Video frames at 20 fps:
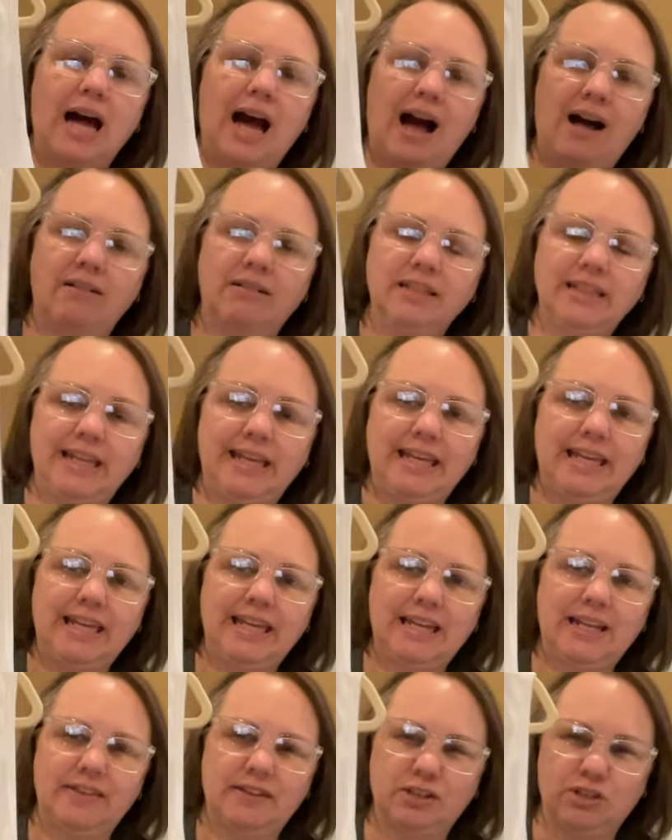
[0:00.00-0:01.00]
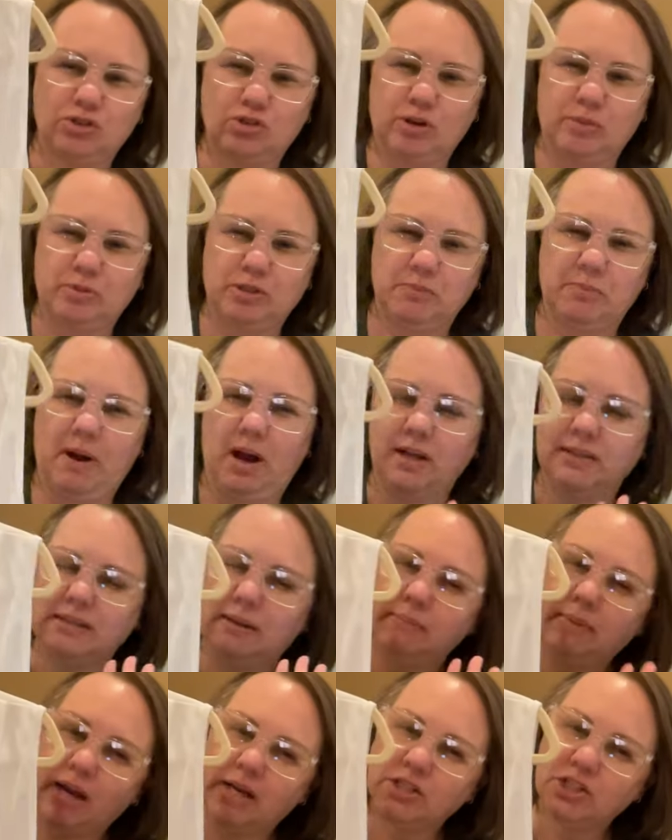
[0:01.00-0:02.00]
I'll link it in the description box.
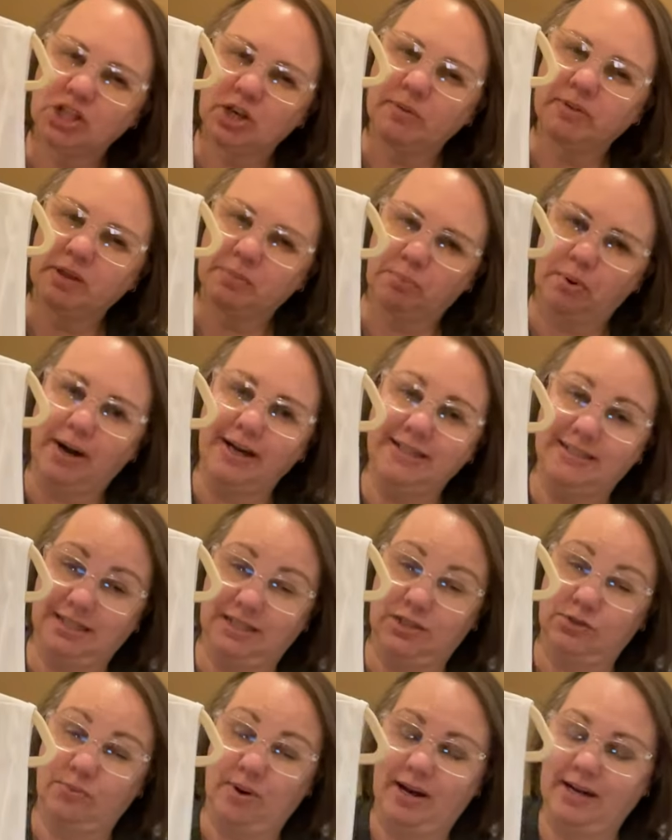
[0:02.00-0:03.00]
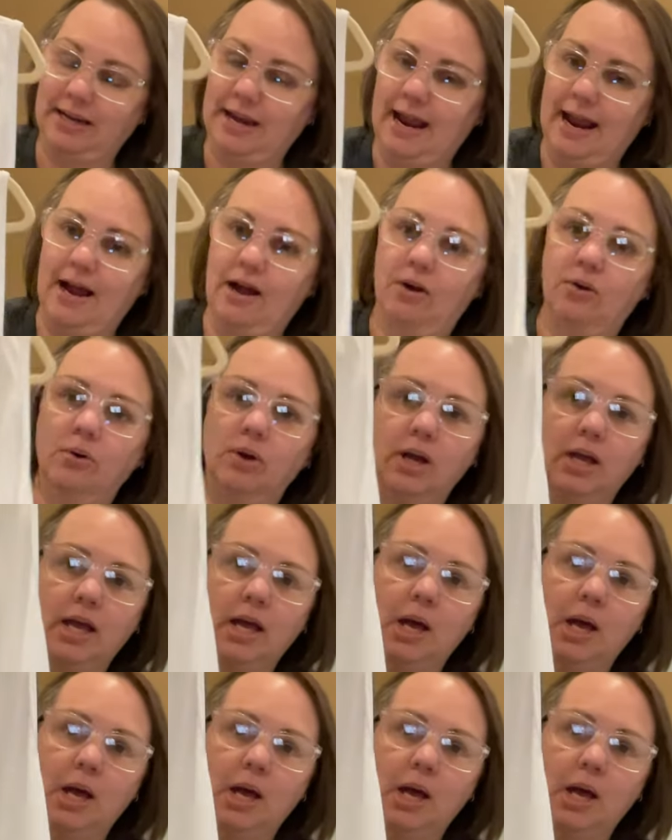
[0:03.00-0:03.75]
I'm not sure what the price is right now,